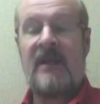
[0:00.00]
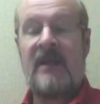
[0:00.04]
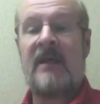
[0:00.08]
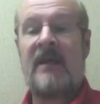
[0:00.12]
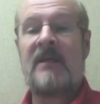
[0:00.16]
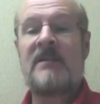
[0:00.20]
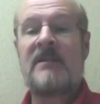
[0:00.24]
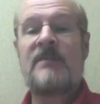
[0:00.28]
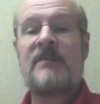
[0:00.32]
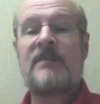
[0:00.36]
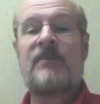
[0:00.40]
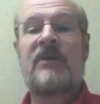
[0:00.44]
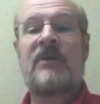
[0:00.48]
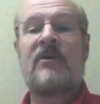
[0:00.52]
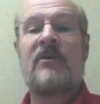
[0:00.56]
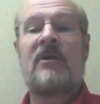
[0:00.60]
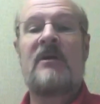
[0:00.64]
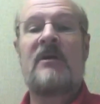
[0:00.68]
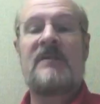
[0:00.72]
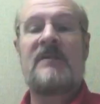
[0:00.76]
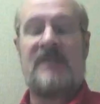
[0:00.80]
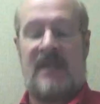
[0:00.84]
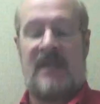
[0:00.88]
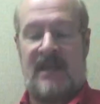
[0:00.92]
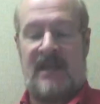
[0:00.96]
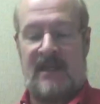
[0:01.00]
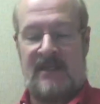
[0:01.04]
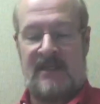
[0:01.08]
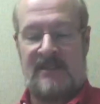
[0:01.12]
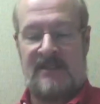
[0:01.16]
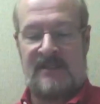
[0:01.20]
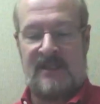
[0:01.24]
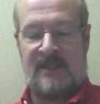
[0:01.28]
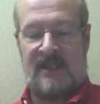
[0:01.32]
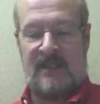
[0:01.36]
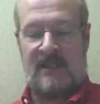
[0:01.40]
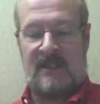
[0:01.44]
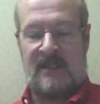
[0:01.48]
And it's because
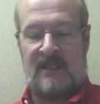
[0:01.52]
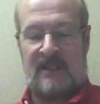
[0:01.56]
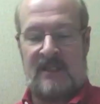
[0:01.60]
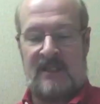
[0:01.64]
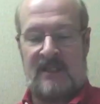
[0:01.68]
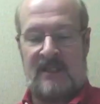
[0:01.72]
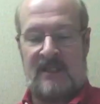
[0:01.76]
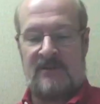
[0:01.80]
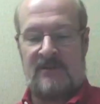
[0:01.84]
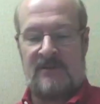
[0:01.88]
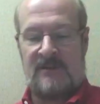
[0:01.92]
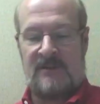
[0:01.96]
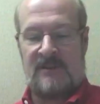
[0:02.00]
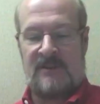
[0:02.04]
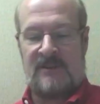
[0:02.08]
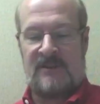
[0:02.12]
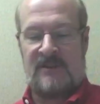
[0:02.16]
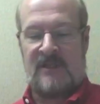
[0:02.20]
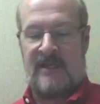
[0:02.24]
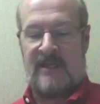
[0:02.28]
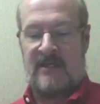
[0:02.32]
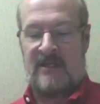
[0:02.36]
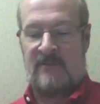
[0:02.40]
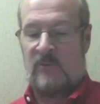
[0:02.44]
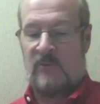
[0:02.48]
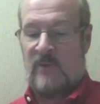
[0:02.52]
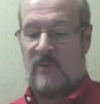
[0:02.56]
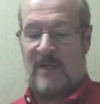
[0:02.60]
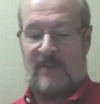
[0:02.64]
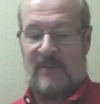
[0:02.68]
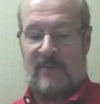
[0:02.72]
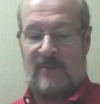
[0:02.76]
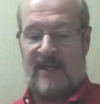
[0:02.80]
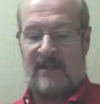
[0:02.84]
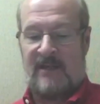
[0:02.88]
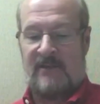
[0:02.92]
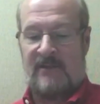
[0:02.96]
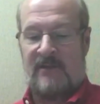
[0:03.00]
NSA leaders decided way
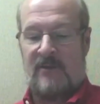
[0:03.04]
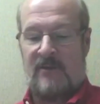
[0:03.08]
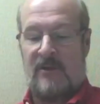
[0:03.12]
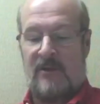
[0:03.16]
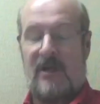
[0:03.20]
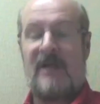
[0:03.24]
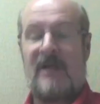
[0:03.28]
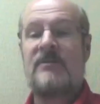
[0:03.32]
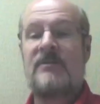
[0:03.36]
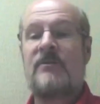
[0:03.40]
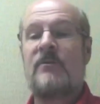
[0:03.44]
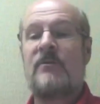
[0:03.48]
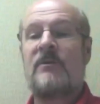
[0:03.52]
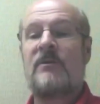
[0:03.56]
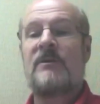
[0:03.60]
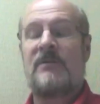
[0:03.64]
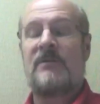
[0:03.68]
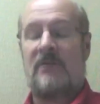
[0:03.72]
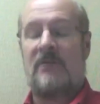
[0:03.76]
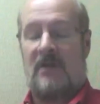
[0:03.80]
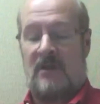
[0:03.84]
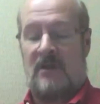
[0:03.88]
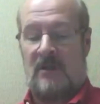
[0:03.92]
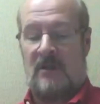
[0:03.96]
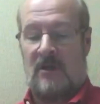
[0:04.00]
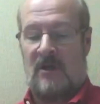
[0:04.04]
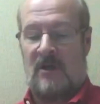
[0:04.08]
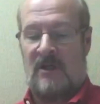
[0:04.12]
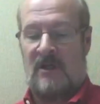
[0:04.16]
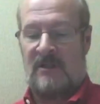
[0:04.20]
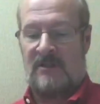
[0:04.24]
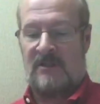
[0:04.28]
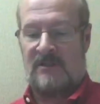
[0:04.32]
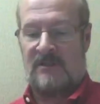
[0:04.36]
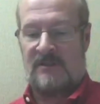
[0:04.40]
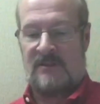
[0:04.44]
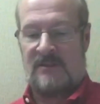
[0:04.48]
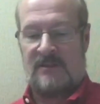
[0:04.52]
back there not to install
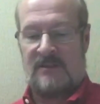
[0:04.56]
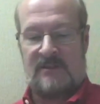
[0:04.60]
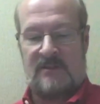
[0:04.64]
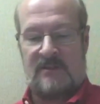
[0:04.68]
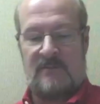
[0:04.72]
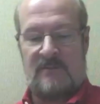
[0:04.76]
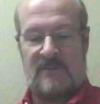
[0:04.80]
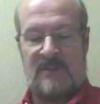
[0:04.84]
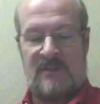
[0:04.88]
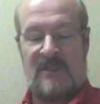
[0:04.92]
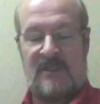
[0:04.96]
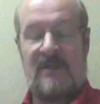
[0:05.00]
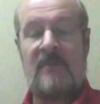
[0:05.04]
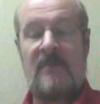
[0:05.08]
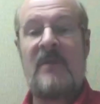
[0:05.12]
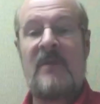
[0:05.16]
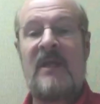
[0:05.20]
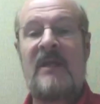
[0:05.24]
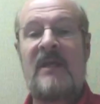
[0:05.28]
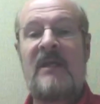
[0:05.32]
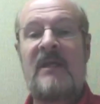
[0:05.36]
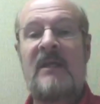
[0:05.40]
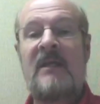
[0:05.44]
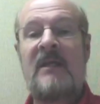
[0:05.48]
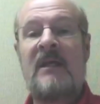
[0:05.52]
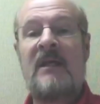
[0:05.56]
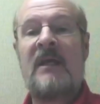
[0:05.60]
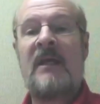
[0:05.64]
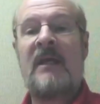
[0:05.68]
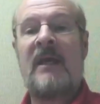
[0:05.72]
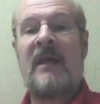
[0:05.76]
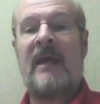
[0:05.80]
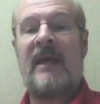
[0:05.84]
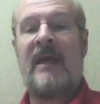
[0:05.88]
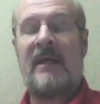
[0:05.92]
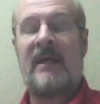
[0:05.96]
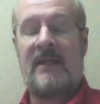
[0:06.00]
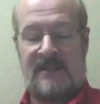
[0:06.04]
audit systems in many
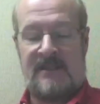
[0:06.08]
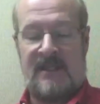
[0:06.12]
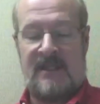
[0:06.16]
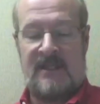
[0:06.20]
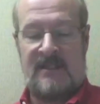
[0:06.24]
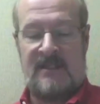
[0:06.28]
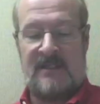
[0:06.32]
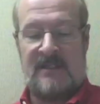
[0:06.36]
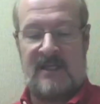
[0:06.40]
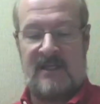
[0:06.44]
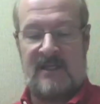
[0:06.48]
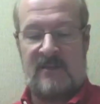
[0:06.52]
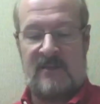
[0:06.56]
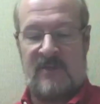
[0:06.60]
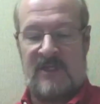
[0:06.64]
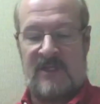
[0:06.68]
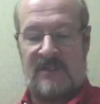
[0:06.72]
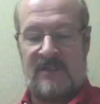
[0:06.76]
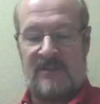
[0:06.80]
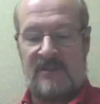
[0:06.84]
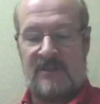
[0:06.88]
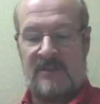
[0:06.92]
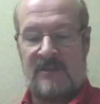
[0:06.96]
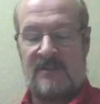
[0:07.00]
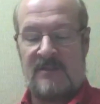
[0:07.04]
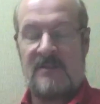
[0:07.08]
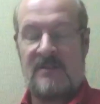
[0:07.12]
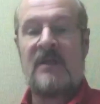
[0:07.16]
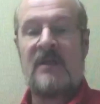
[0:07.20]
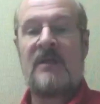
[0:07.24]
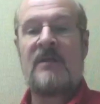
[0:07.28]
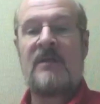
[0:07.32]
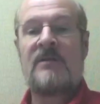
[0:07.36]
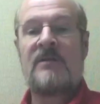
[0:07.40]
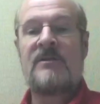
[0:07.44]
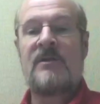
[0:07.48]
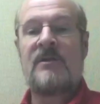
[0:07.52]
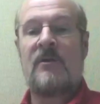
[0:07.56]
NSA databases
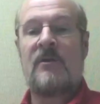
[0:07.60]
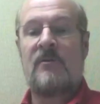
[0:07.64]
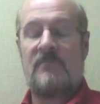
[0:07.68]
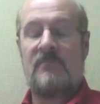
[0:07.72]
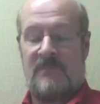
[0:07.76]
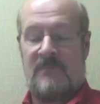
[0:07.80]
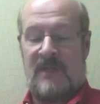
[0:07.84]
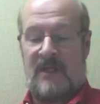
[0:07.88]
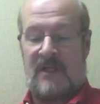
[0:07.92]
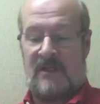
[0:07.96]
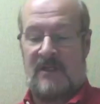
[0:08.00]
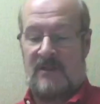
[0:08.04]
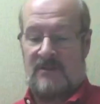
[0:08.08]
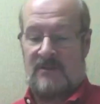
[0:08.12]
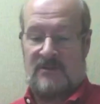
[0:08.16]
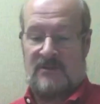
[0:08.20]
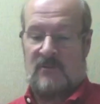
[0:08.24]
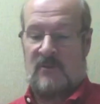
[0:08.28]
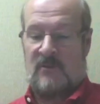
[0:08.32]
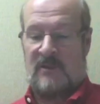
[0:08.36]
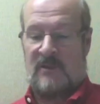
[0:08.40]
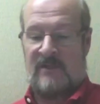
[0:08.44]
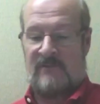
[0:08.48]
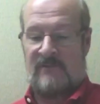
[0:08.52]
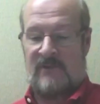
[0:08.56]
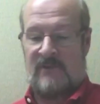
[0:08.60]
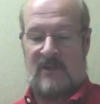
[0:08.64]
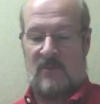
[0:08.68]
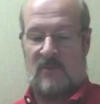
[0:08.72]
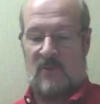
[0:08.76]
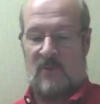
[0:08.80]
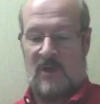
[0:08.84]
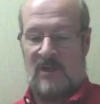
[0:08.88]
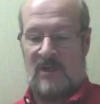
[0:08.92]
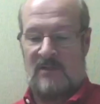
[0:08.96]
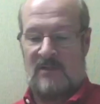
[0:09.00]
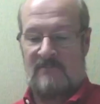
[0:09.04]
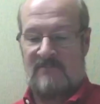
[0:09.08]
so they could do whatever they
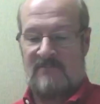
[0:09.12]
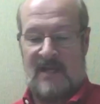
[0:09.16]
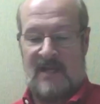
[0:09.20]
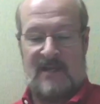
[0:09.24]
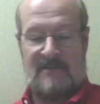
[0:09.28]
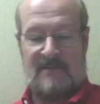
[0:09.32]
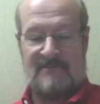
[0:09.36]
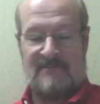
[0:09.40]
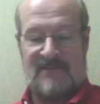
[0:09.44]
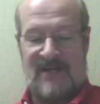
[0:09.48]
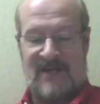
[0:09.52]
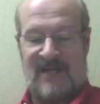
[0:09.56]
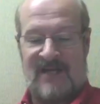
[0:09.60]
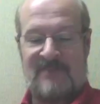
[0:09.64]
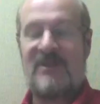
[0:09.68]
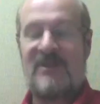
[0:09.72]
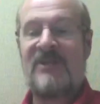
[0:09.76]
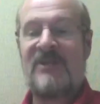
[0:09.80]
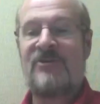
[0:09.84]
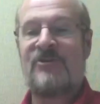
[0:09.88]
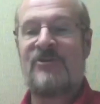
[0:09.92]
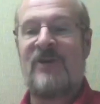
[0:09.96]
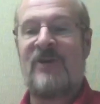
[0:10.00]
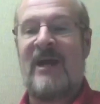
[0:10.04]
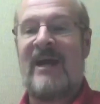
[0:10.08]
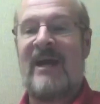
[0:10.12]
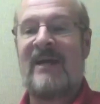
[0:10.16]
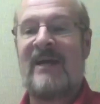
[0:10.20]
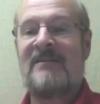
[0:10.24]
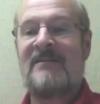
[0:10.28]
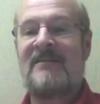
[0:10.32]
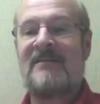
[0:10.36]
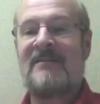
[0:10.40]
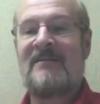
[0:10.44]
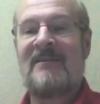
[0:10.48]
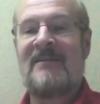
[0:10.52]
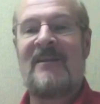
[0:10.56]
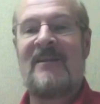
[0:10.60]
want and not be
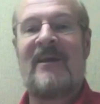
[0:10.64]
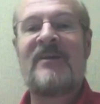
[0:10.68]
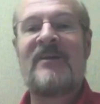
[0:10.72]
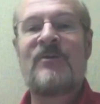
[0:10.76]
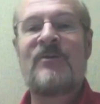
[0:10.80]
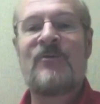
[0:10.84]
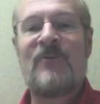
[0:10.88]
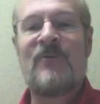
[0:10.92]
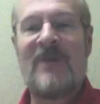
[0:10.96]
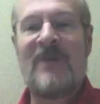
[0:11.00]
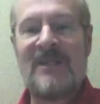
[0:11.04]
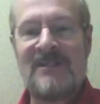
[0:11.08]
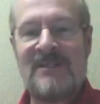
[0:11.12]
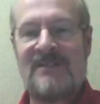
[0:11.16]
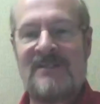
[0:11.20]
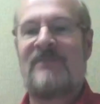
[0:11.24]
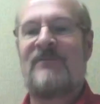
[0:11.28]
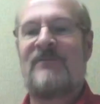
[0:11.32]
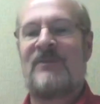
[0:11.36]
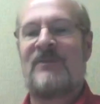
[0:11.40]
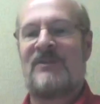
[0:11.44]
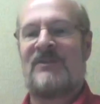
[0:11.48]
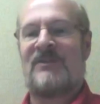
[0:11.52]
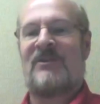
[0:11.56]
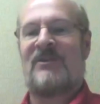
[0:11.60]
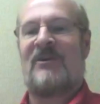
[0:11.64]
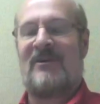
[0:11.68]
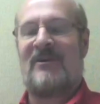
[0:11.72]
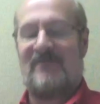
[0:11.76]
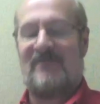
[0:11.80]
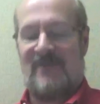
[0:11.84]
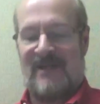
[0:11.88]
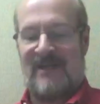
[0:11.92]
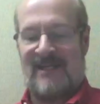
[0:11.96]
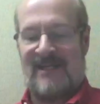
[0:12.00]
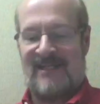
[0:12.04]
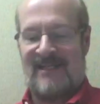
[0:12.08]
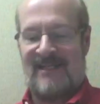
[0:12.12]
tracked like the rest of us
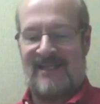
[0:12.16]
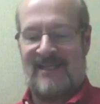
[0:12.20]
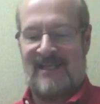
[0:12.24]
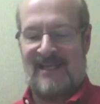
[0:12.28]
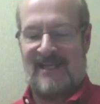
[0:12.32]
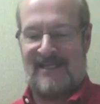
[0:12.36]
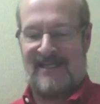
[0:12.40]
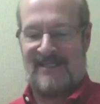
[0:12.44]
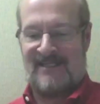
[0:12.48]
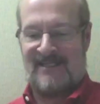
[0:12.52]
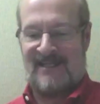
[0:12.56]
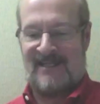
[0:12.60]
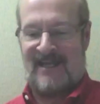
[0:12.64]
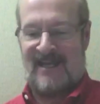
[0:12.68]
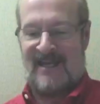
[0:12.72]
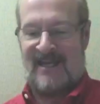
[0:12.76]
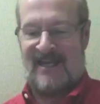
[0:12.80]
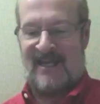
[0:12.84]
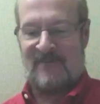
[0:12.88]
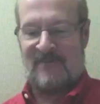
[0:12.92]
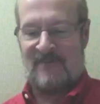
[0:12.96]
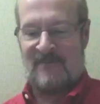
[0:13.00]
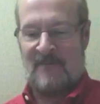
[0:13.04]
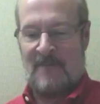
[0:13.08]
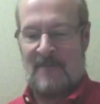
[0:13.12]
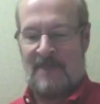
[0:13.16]
are by the NSA.